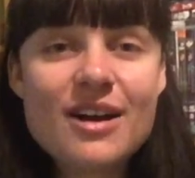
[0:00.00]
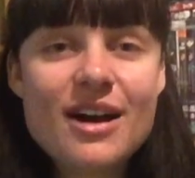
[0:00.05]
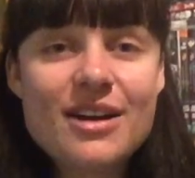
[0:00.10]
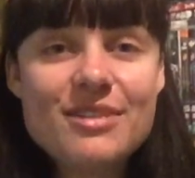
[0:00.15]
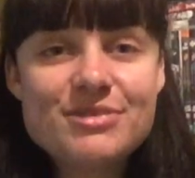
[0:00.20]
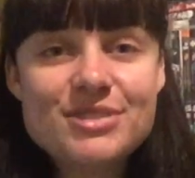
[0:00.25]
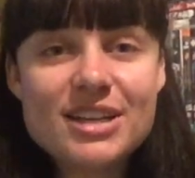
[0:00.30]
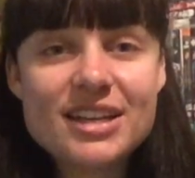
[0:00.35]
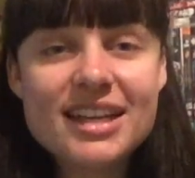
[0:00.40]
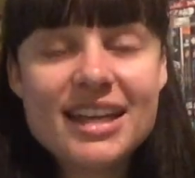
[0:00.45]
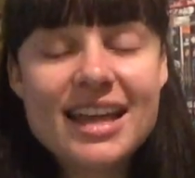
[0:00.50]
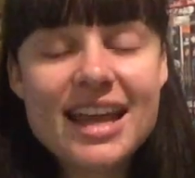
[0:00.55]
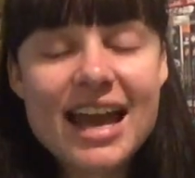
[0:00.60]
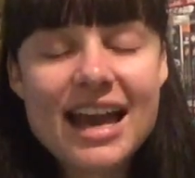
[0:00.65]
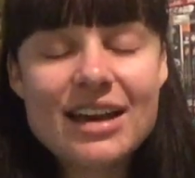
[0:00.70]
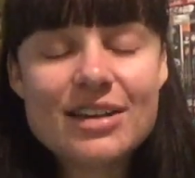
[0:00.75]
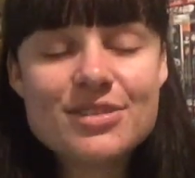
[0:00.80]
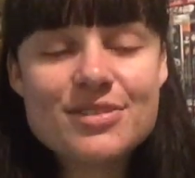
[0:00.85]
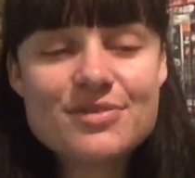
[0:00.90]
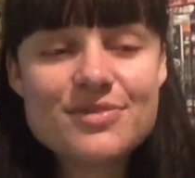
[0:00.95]
I've done it
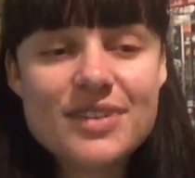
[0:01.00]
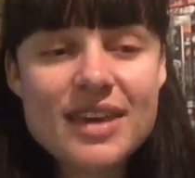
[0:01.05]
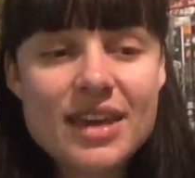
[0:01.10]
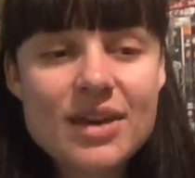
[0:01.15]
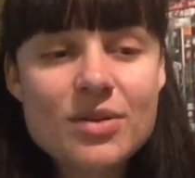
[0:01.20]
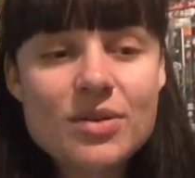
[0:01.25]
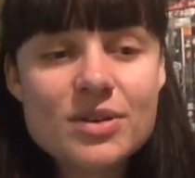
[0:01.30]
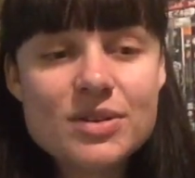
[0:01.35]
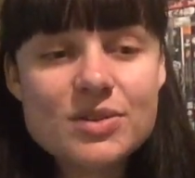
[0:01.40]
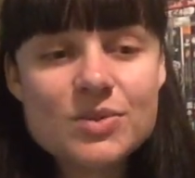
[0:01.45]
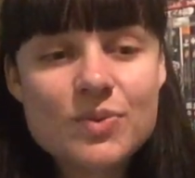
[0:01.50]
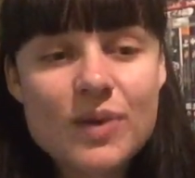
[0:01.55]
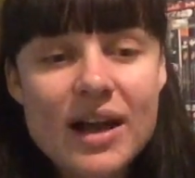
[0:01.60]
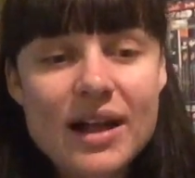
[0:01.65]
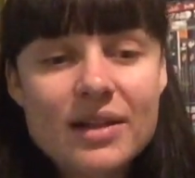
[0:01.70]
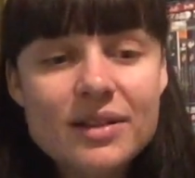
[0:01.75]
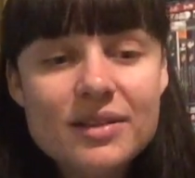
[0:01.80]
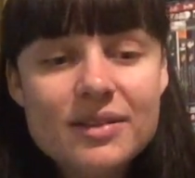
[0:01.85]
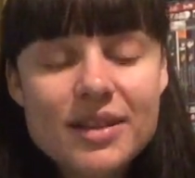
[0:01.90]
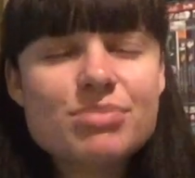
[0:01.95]
out of guilt as
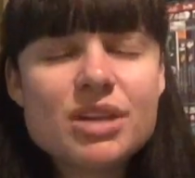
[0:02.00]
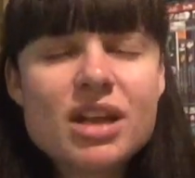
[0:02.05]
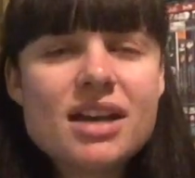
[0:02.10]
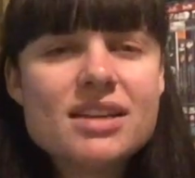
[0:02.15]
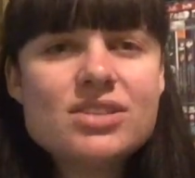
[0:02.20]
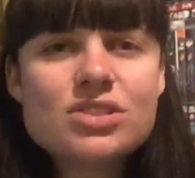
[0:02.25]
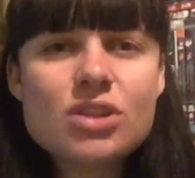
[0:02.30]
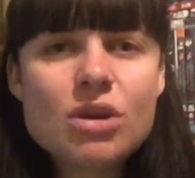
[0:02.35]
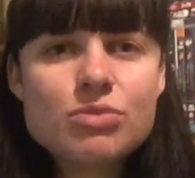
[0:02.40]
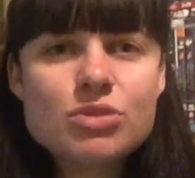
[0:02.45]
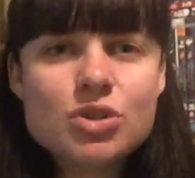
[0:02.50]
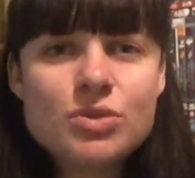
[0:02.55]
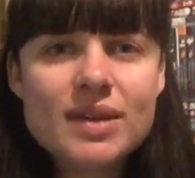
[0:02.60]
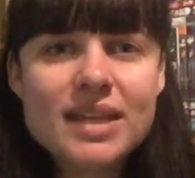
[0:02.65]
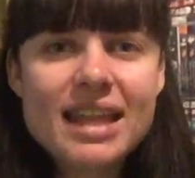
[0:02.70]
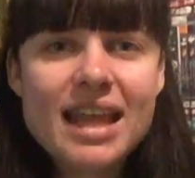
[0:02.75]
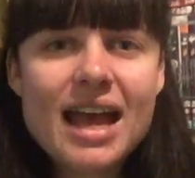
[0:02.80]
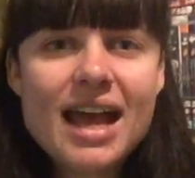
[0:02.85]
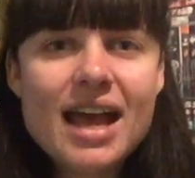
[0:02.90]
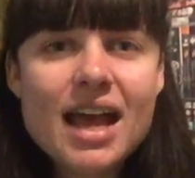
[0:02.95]
well, but I stopped
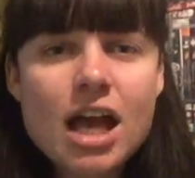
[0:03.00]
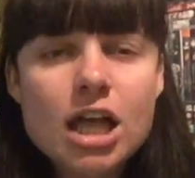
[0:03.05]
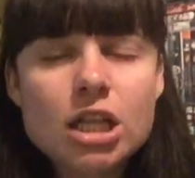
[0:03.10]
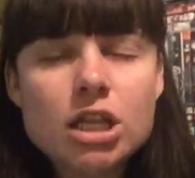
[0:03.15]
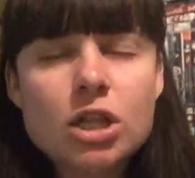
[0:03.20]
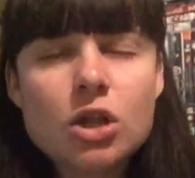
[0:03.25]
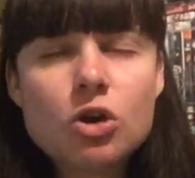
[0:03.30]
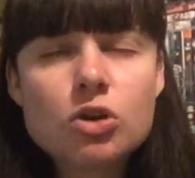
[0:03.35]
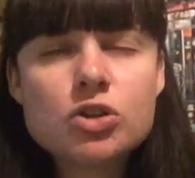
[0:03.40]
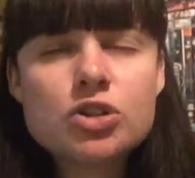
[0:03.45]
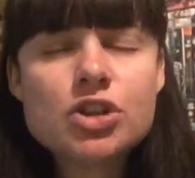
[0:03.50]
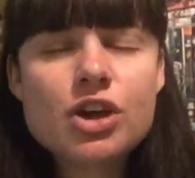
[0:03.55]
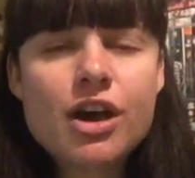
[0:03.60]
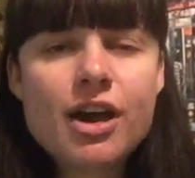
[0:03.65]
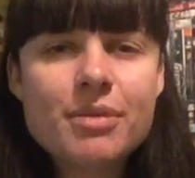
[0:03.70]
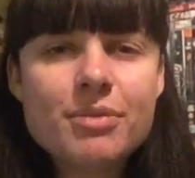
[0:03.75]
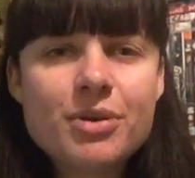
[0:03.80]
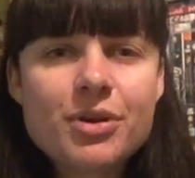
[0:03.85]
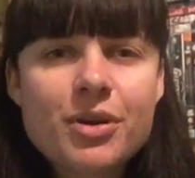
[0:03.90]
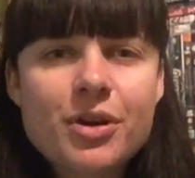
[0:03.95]
doing that a long
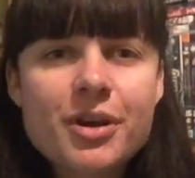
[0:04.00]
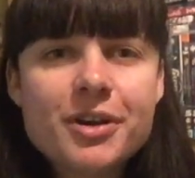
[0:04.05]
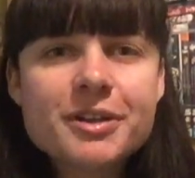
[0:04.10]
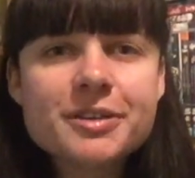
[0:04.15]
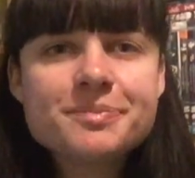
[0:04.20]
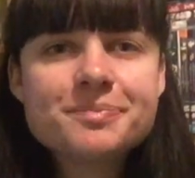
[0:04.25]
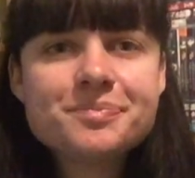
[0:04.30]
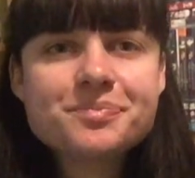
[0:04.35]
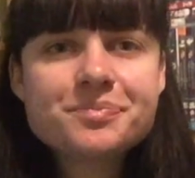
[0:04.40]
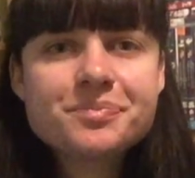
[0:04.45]
time ago.